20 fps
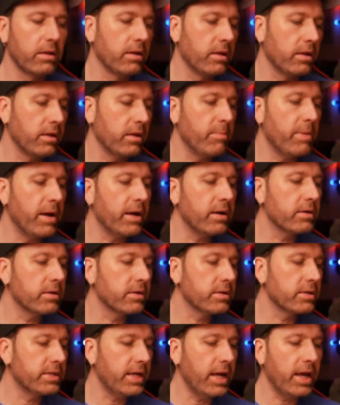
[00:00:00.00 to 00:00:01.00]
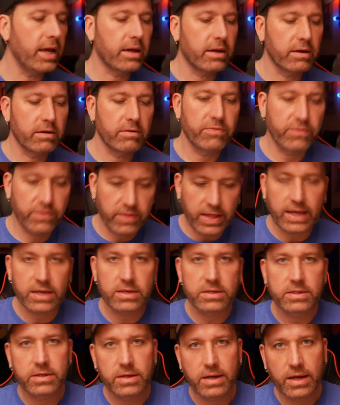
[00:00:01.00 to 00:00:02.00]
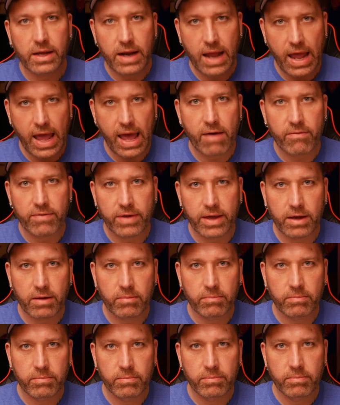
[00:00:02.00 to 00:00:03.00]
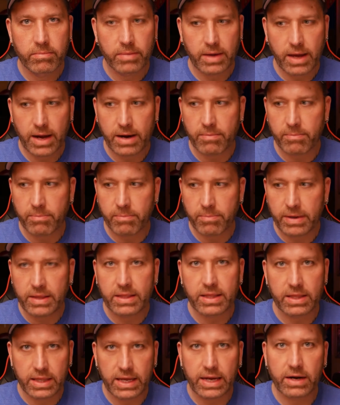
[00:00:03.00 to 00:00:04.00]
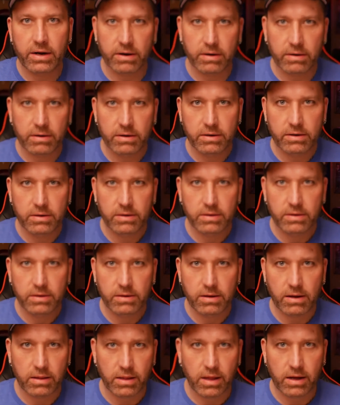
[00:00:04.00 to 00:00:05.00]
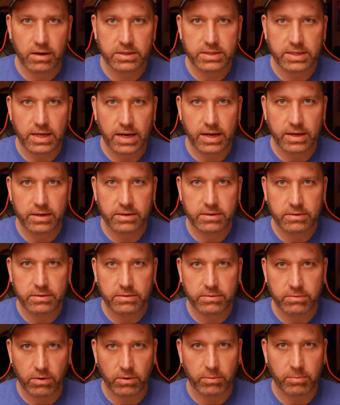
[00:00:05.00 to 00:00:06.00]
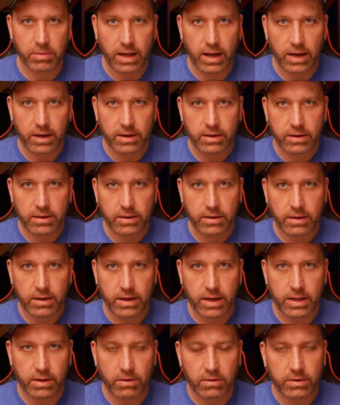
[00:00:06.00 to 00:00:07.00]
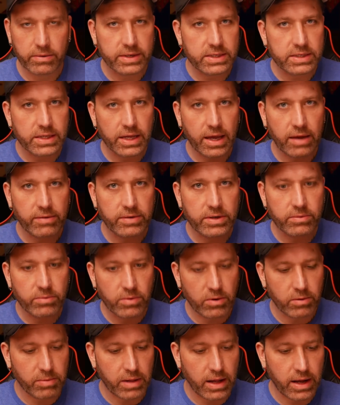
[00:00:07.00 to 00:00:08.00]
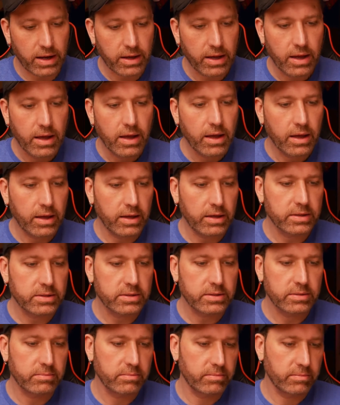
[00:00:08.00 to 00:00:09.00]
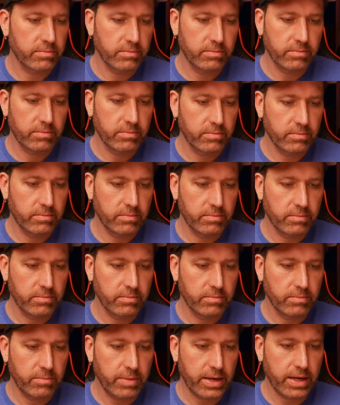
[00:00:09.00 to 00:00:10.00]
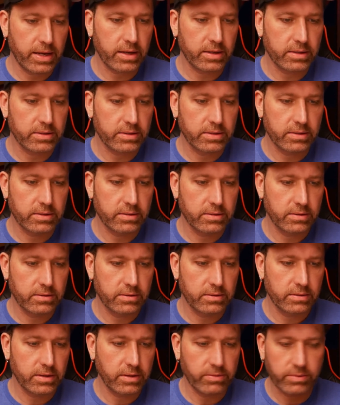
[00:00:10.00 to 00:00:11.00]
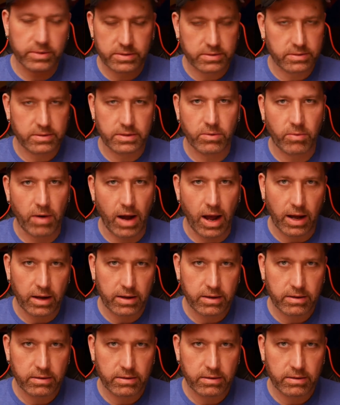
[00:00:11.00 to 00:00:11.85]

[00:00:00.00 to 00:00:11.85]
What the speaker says: you better take Flint and have him kind of be the leader alongside Roadblock. And the only reason they gave it to Roadblock is because it was The Rock